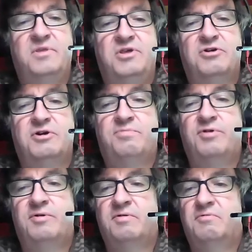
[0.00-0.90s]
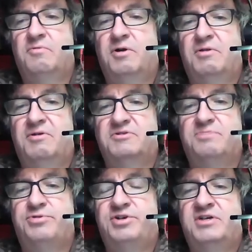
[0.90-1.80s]
Europe where where there is
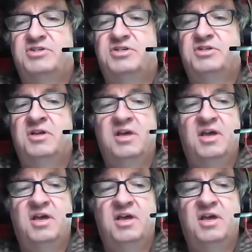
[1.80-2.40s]
a prediction